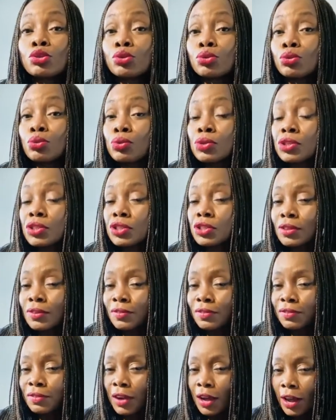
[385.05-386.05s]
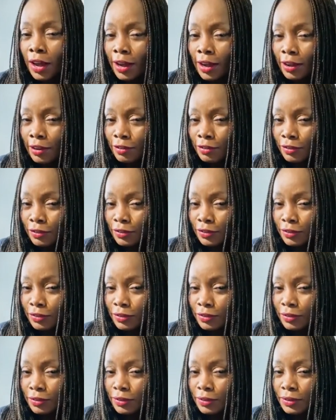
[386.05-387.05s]
to survive
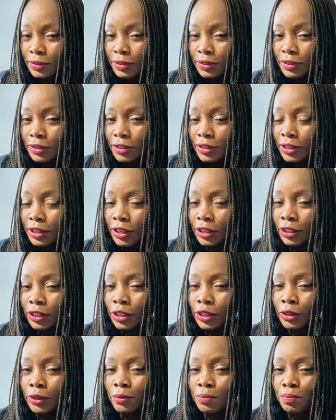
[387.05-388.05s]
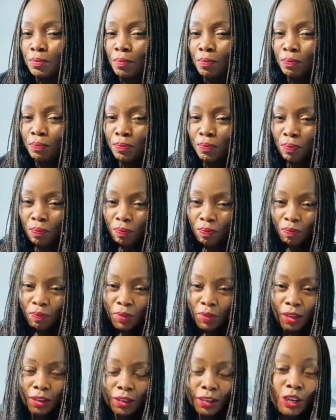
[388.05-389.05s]
in the
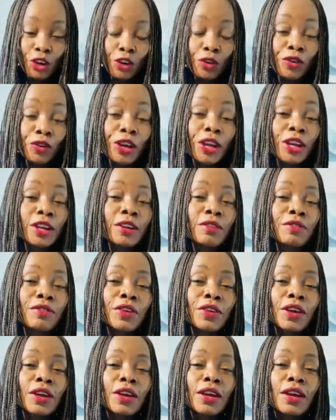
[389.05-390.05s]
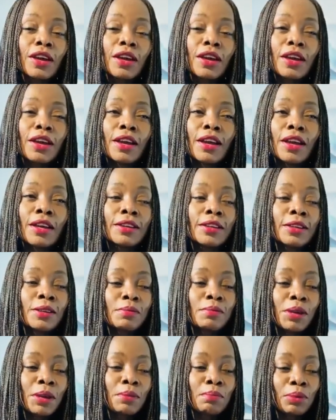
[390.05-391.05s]
in the creative and the
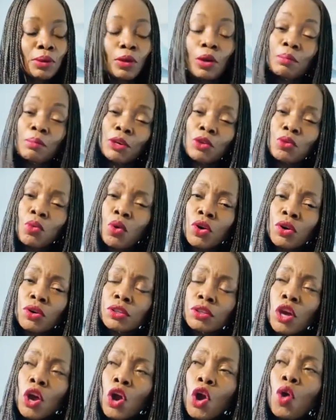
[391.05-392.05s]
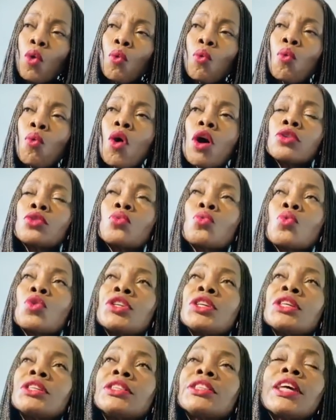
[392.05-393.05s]
employment world, what
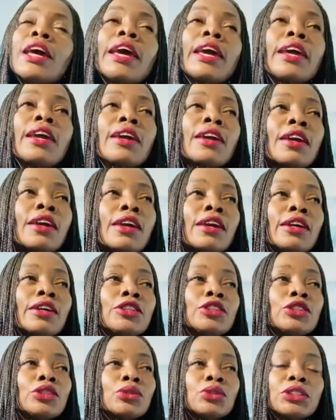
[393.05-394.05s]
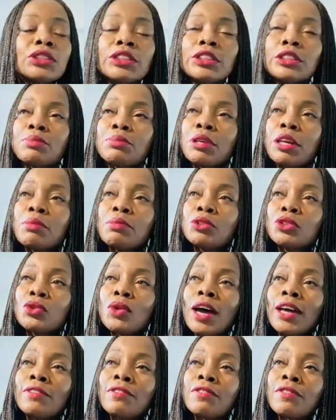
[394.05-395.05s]
would it take to still be able to
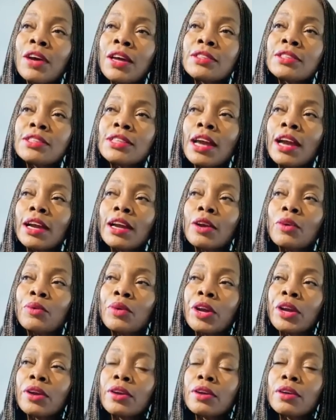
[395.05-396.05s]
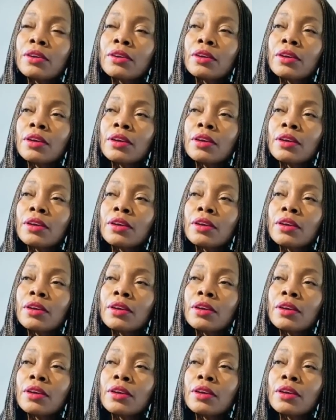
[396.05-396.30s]
advance a career